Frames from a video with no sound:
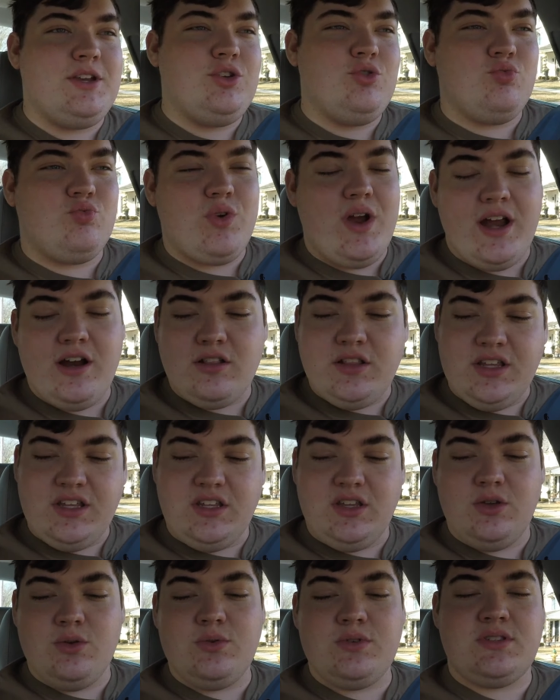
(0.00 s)
mean, you rarely
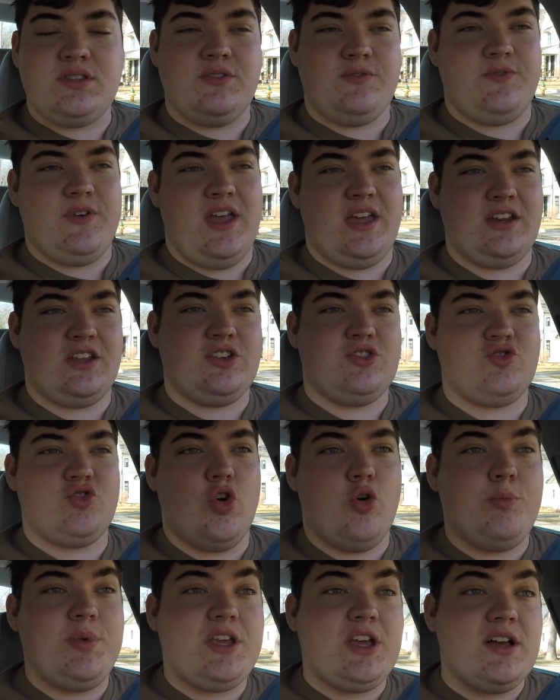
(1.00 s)
use the fan
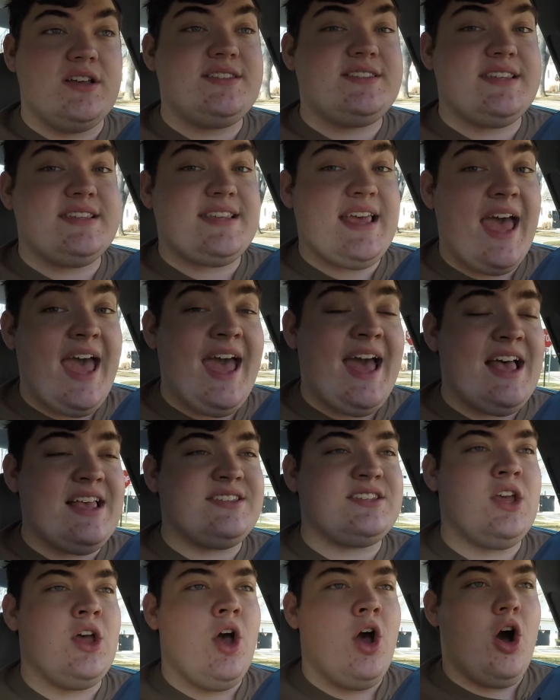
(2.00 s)
control because this
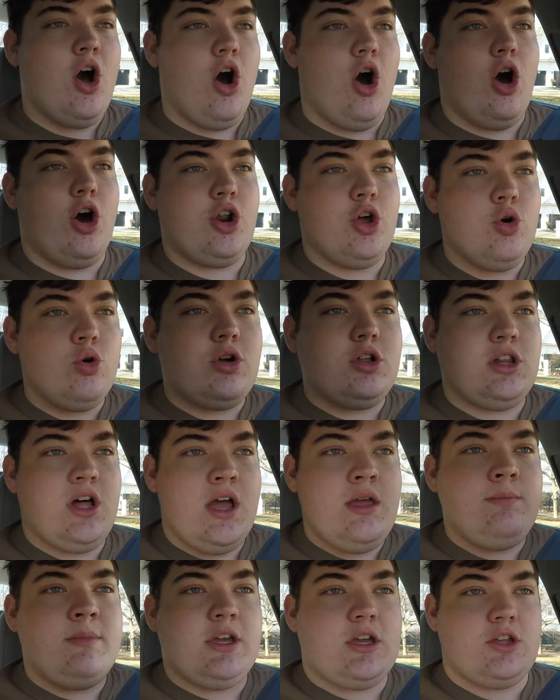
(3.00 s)
has auto
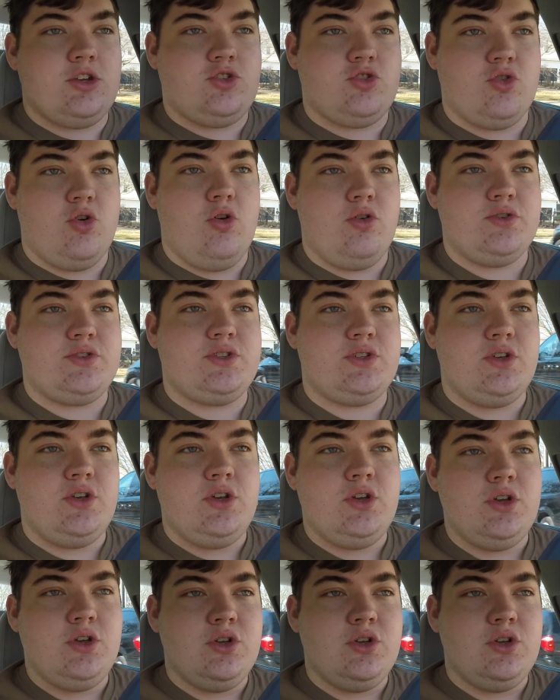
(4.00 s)
climate controls.